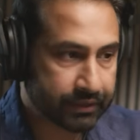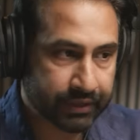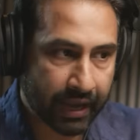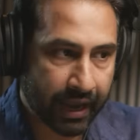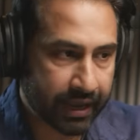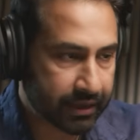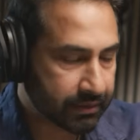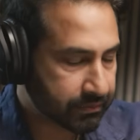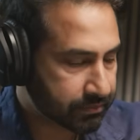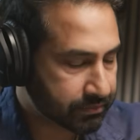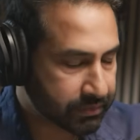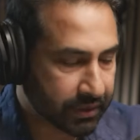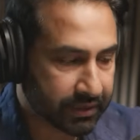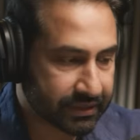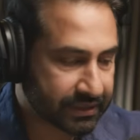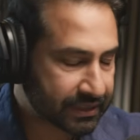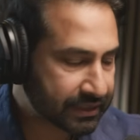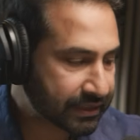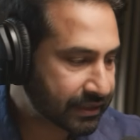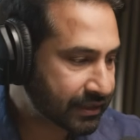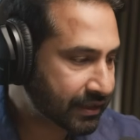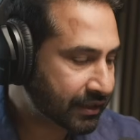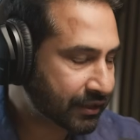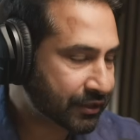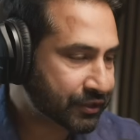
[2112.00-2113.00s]
I
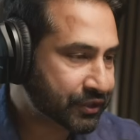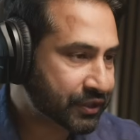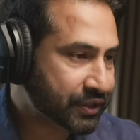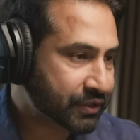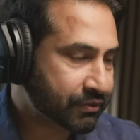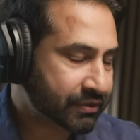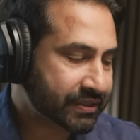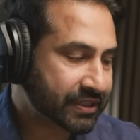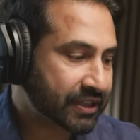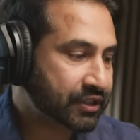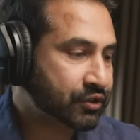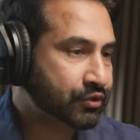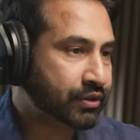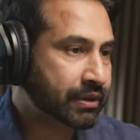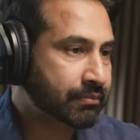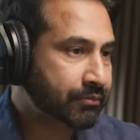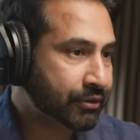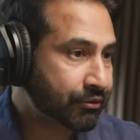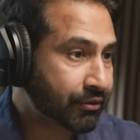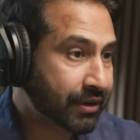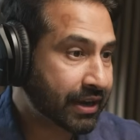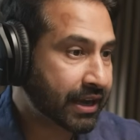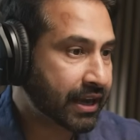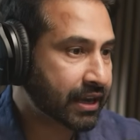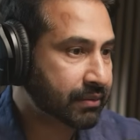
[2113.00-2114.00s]
personally think Al Jazeera is extremely
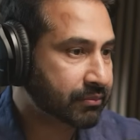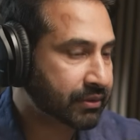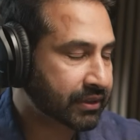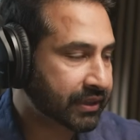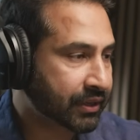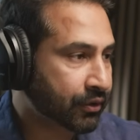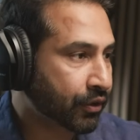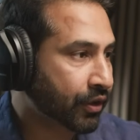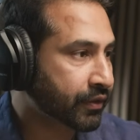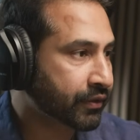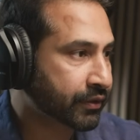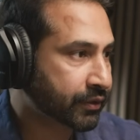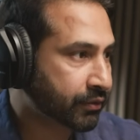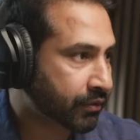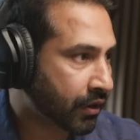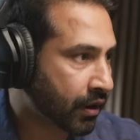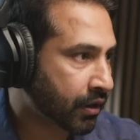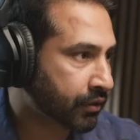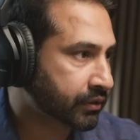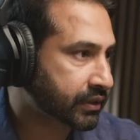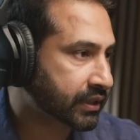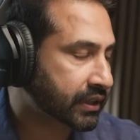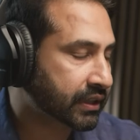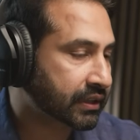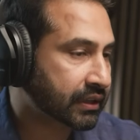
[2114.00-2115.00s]
reliable and on the
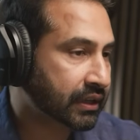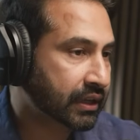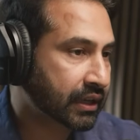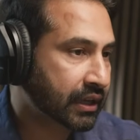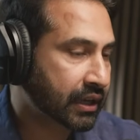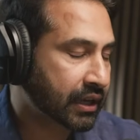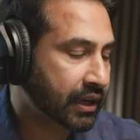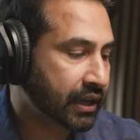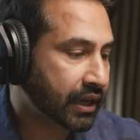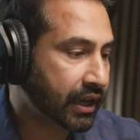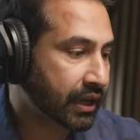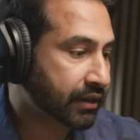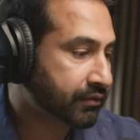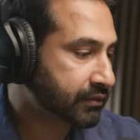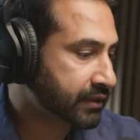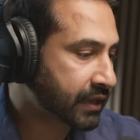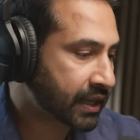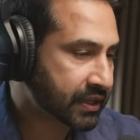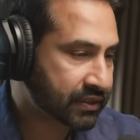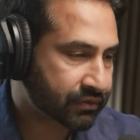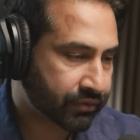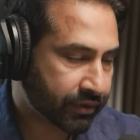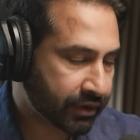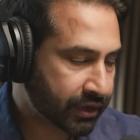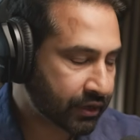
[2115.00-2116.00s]
ground and
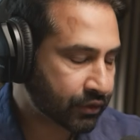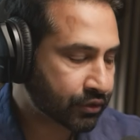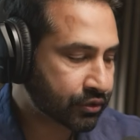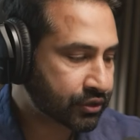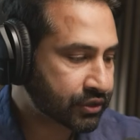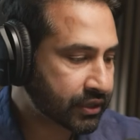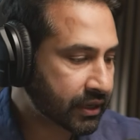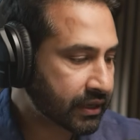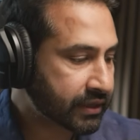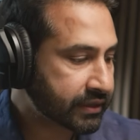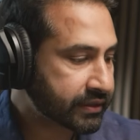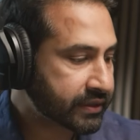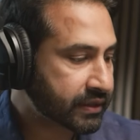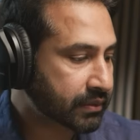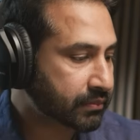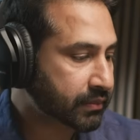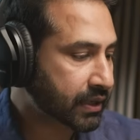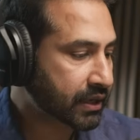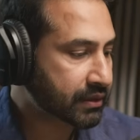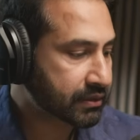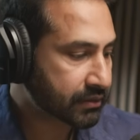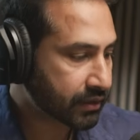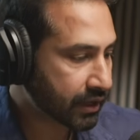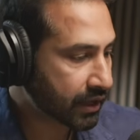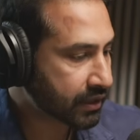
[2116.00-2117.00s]
does very good journalism.
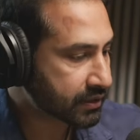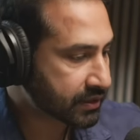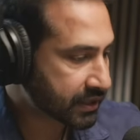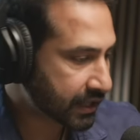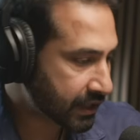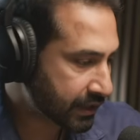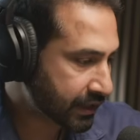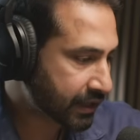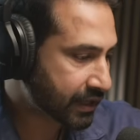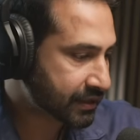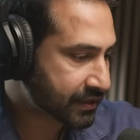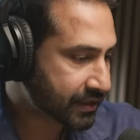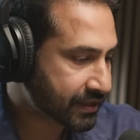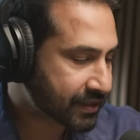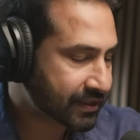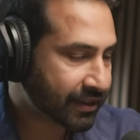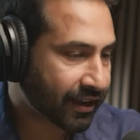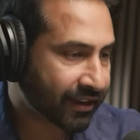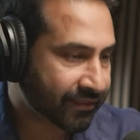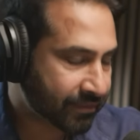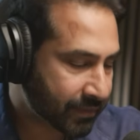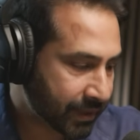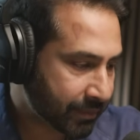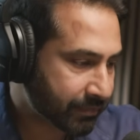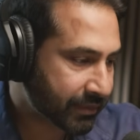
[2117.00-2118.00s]
And I say that as a
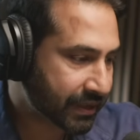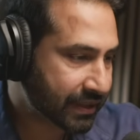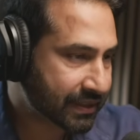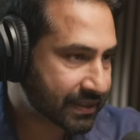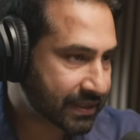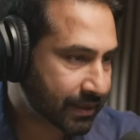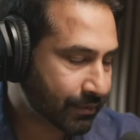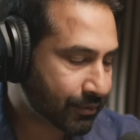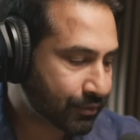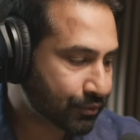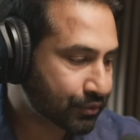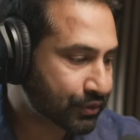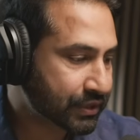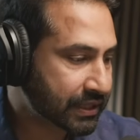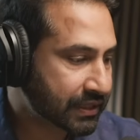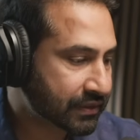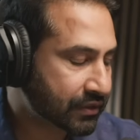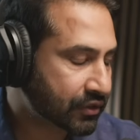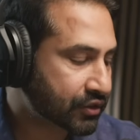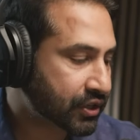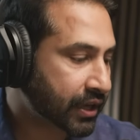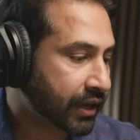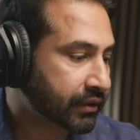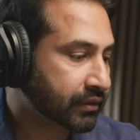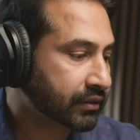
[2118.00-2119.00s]
staff member and someone who sees
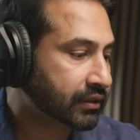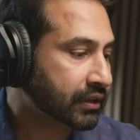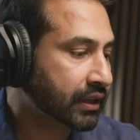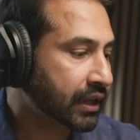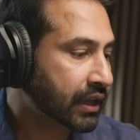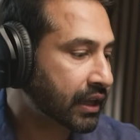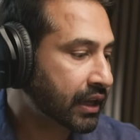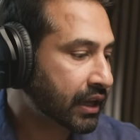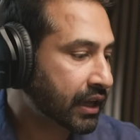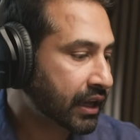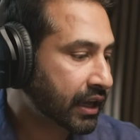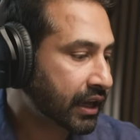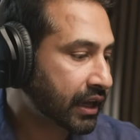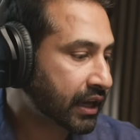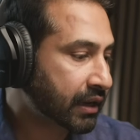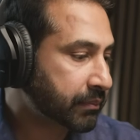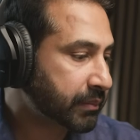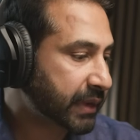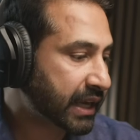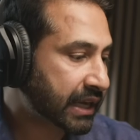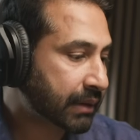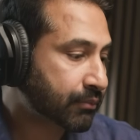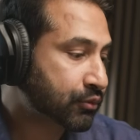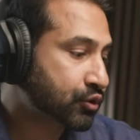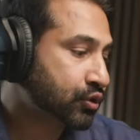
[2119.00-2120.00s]
the channel.
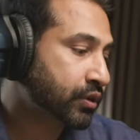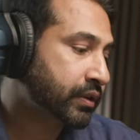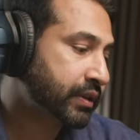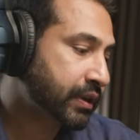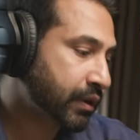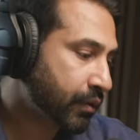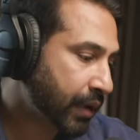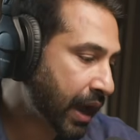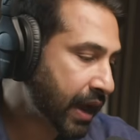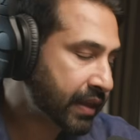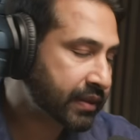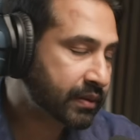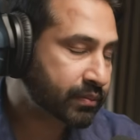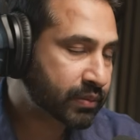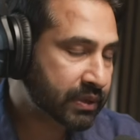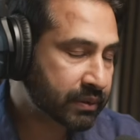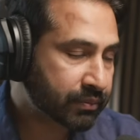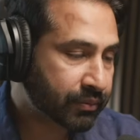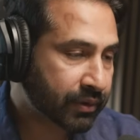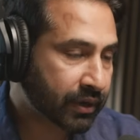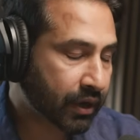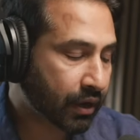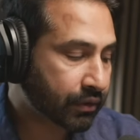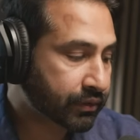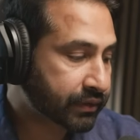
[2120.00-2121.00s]
And I'm sure there were other
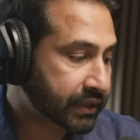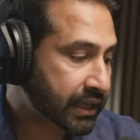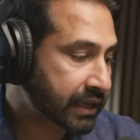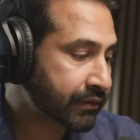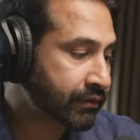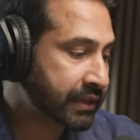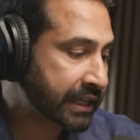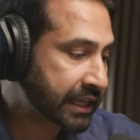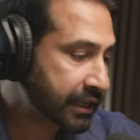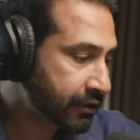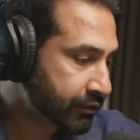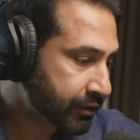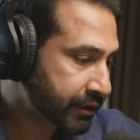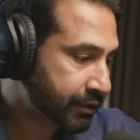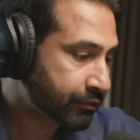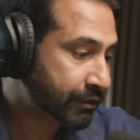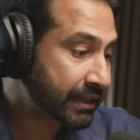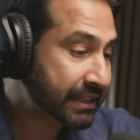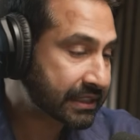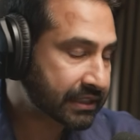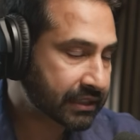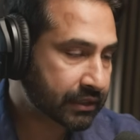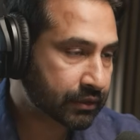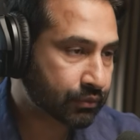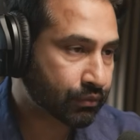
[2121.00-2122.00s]
people out there. Even Hillary
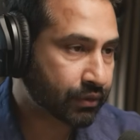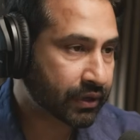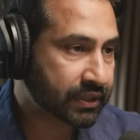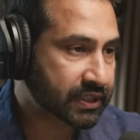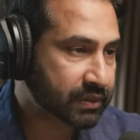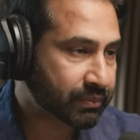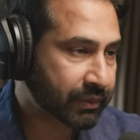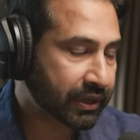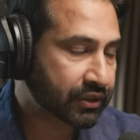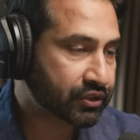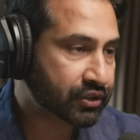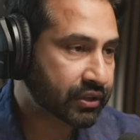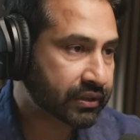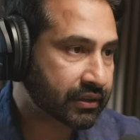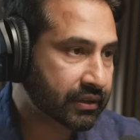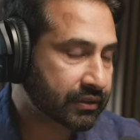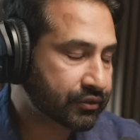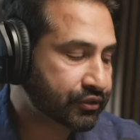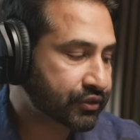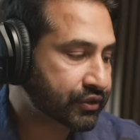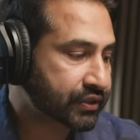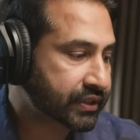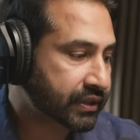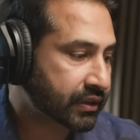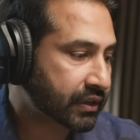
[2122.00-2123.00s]
Clinton once mentioned Al
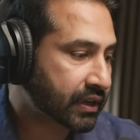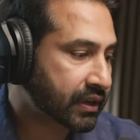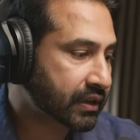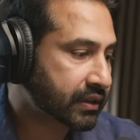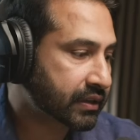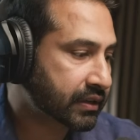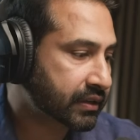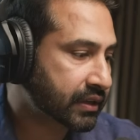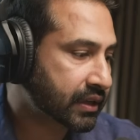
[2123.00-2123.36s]
Jazeera